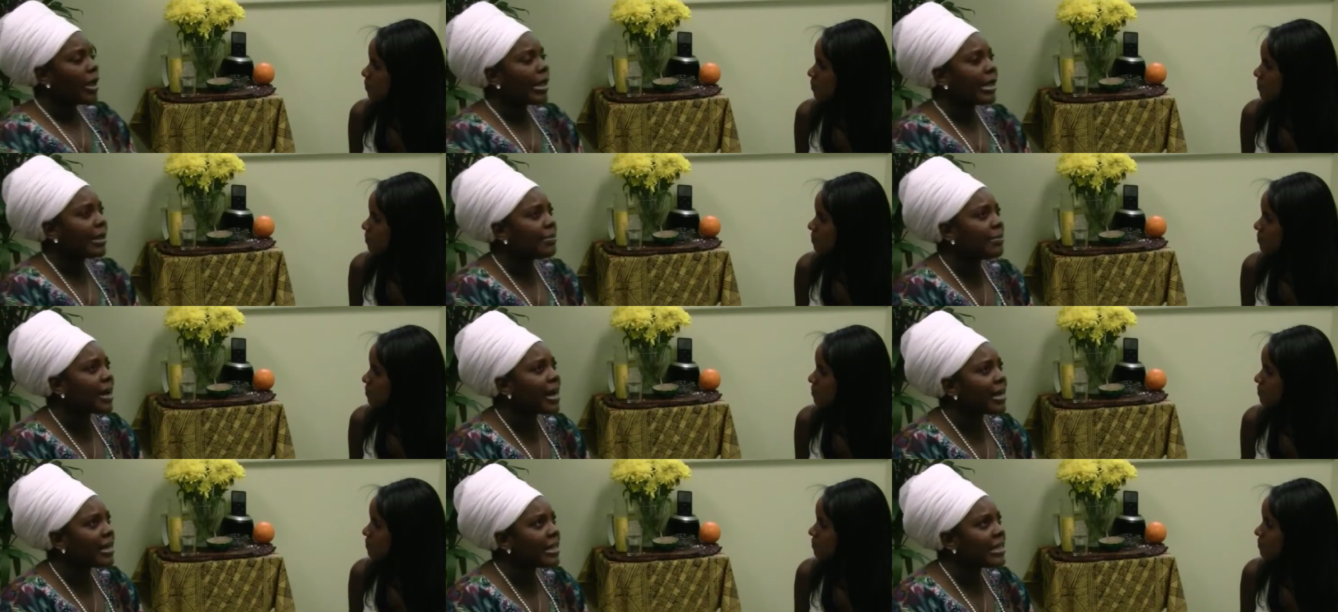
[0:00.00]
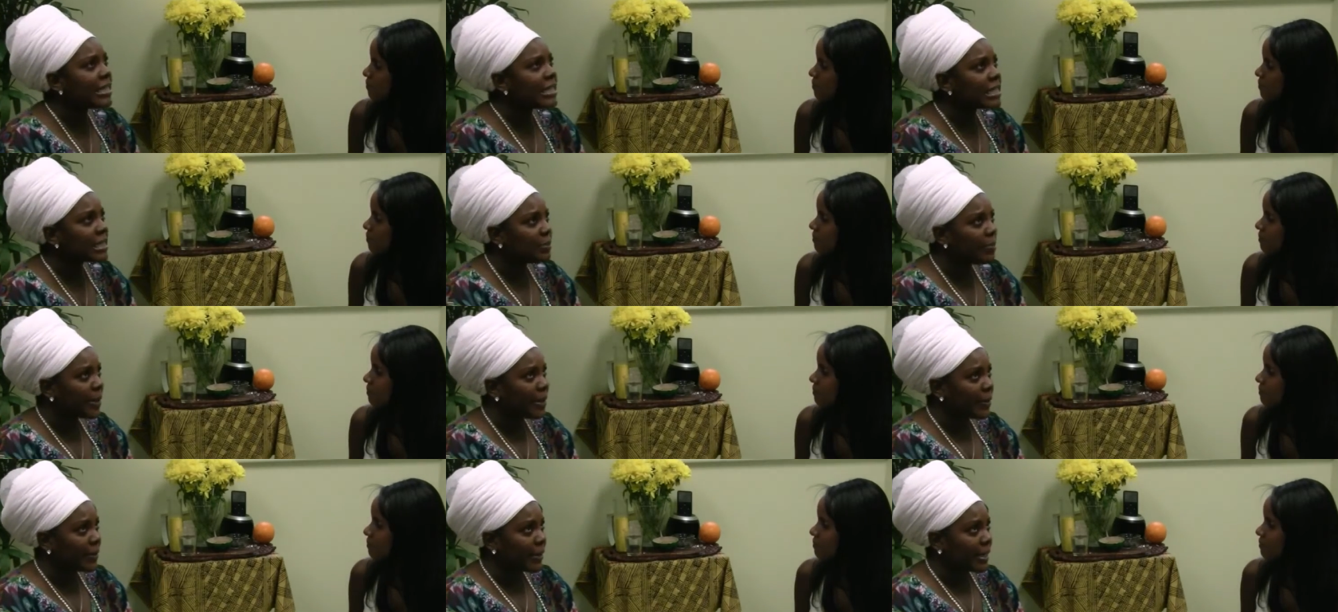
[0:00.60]
Speaker 1: In my
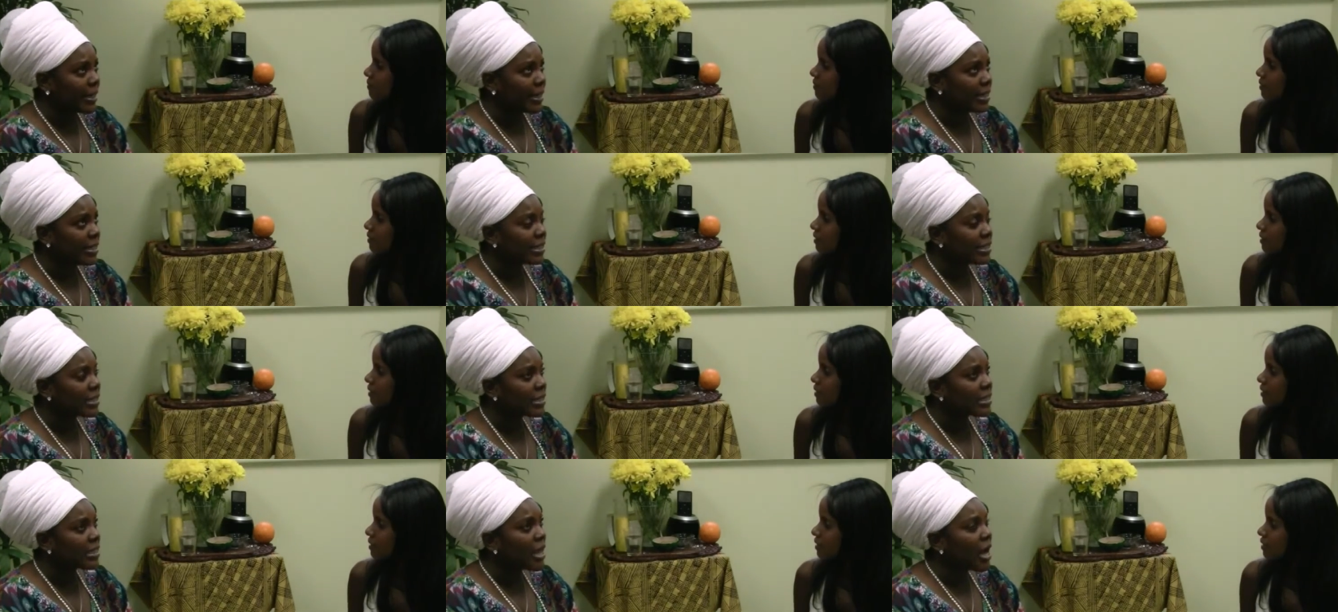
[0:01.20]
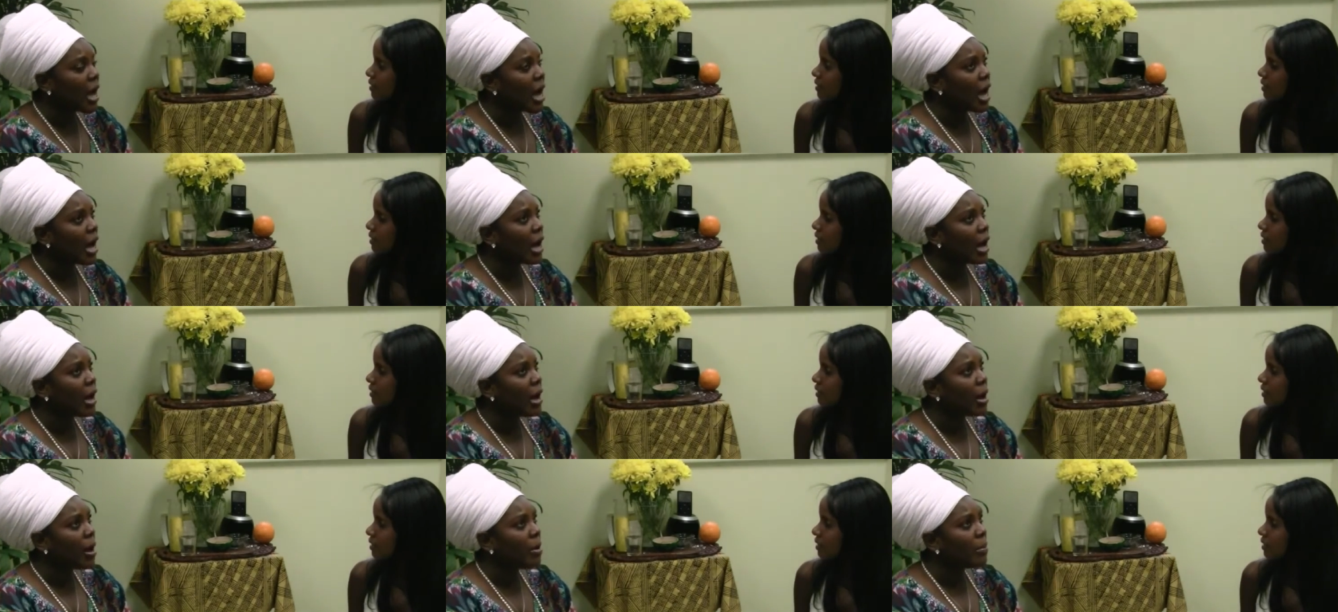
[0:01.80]
experience,
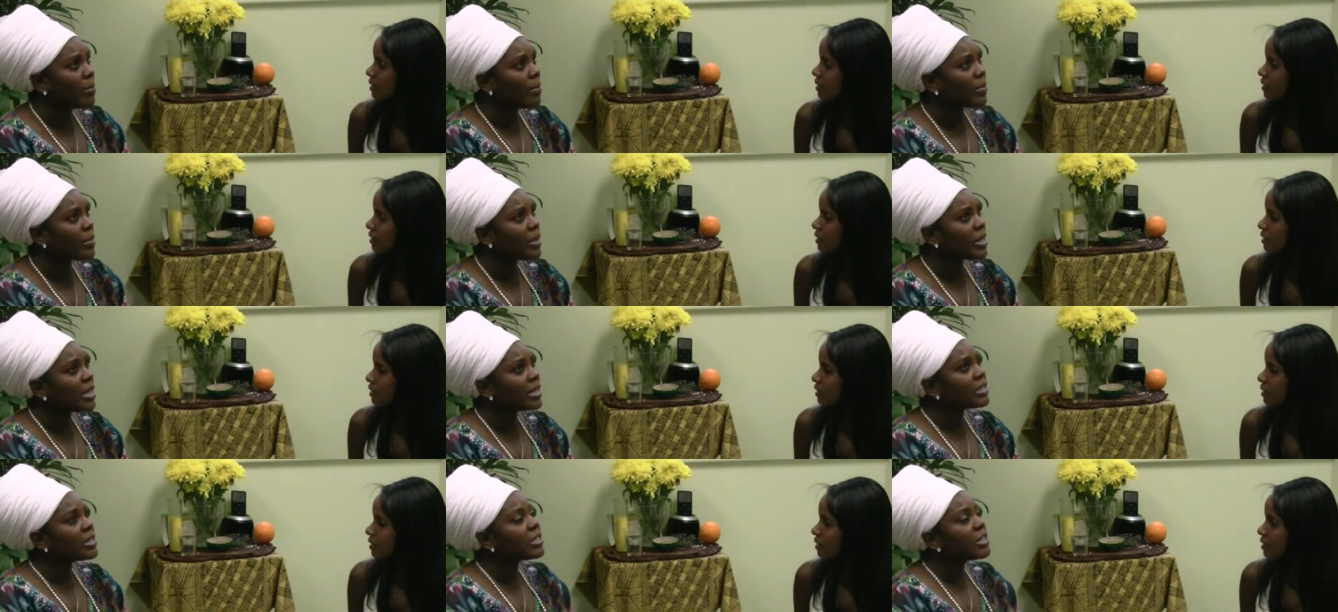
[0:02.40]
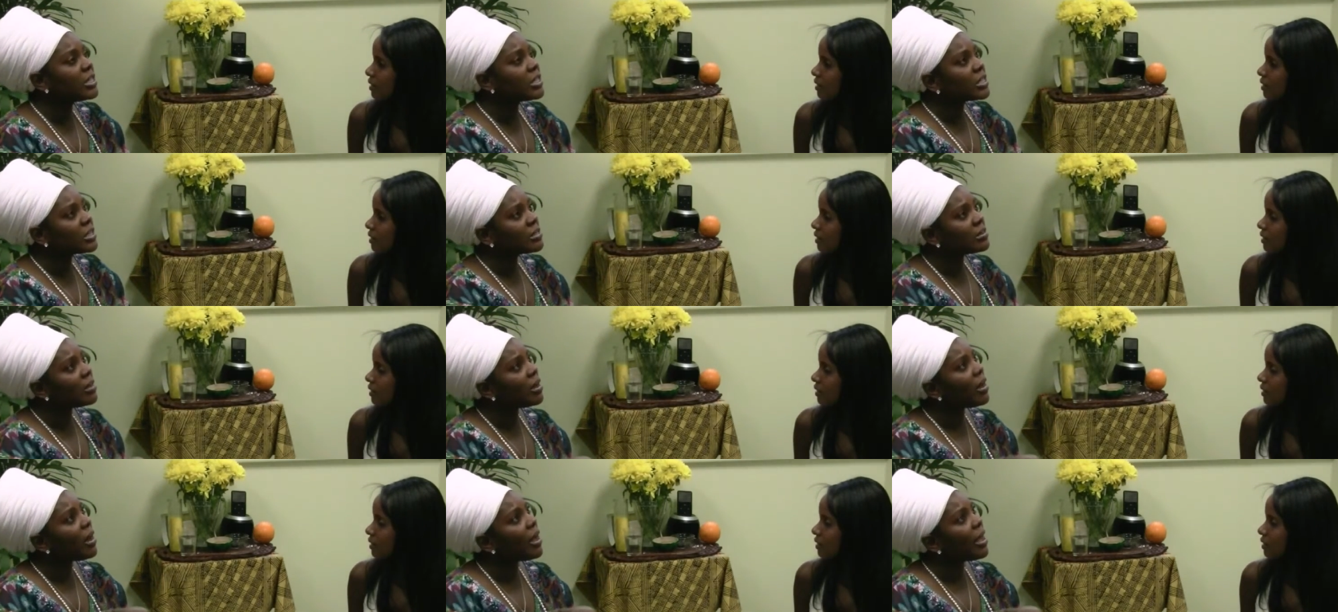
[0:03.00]
um, this is
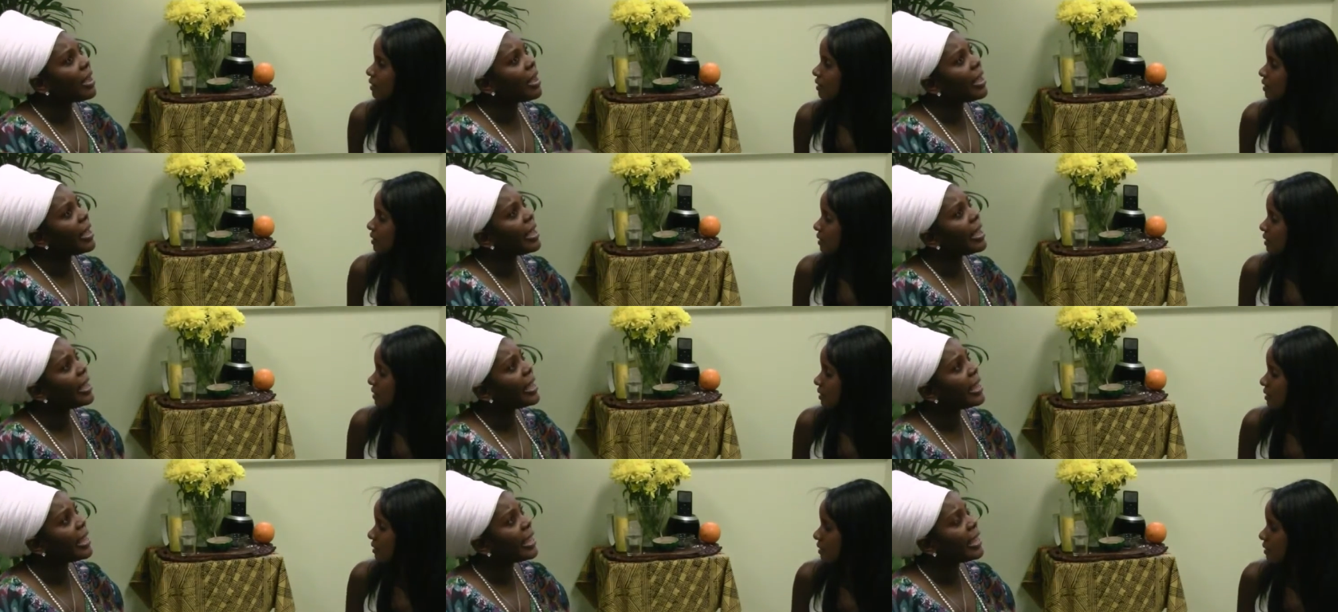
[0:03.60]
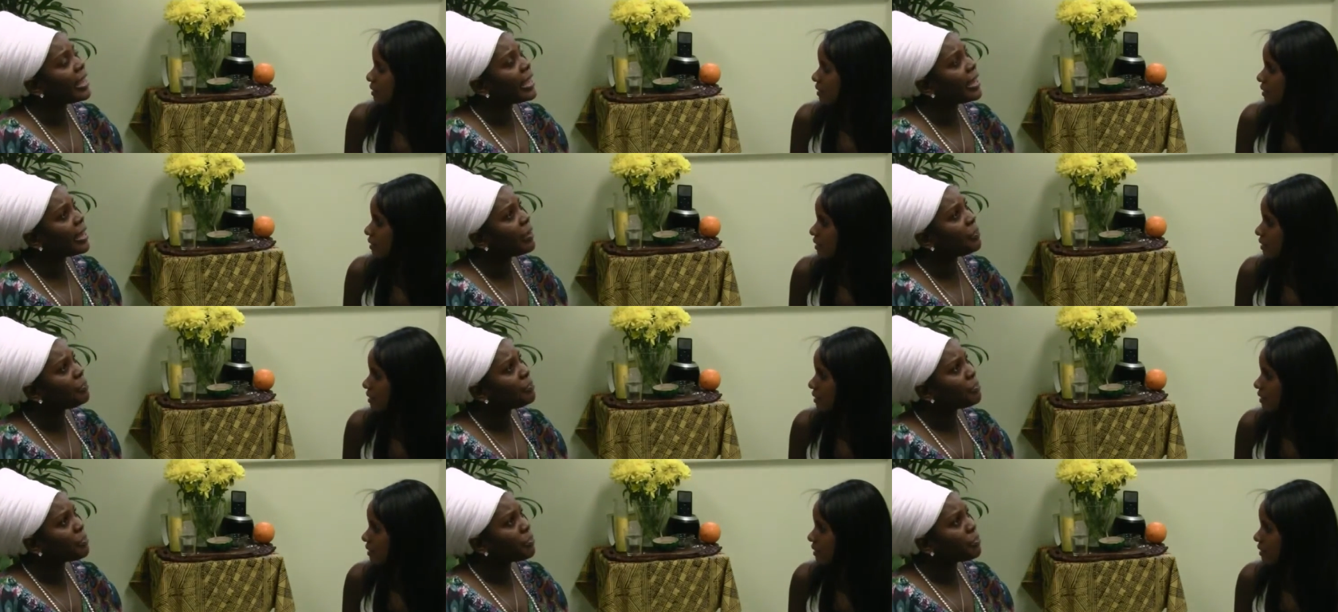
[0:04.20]
a